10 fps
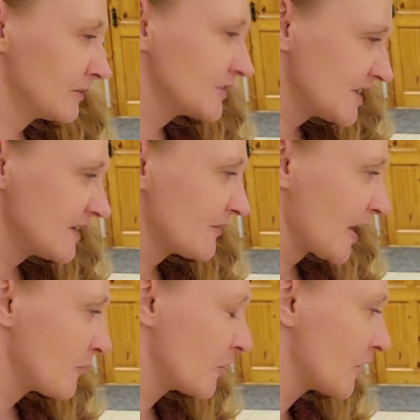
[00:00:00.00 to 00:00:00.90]
We'll see if
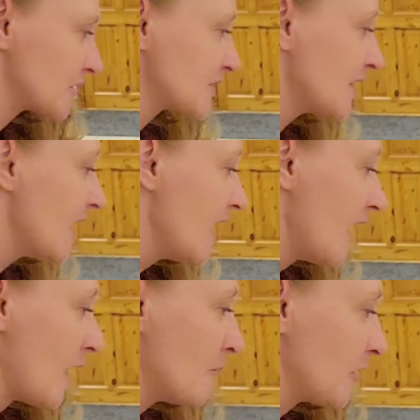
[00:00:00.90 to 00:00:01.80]
that works,
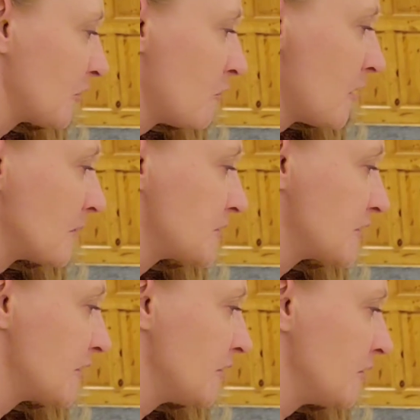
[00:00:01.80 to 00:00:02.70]
and we'll go up
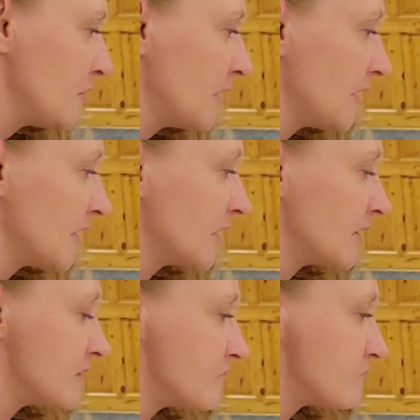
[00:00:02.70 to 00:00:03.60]
to
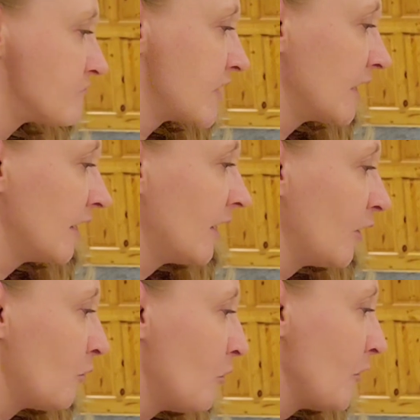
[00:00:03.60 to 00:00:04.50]

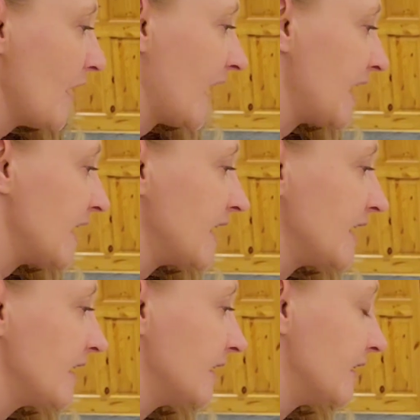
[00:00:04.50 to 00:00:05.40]

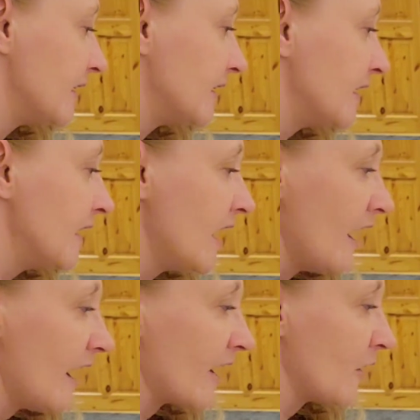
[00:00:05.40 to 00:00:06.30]
180,
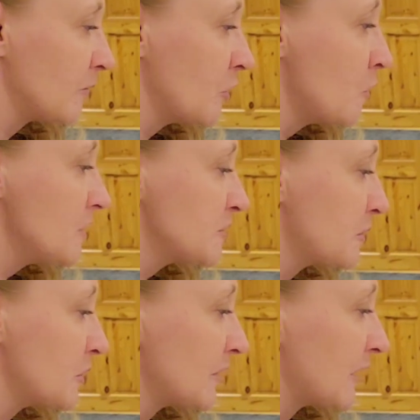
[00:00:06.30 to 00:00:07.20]
and I'm going to
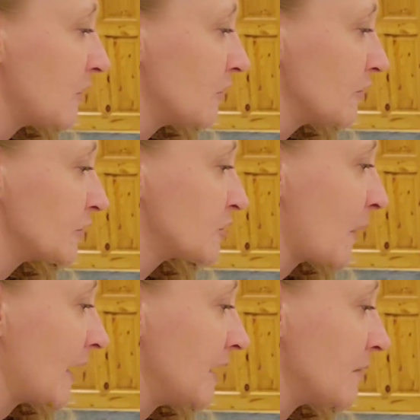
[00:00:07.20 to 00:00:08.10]
put that on for
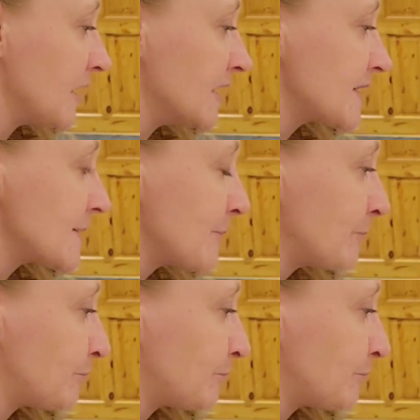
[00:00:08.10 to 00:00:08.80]
20 minutes.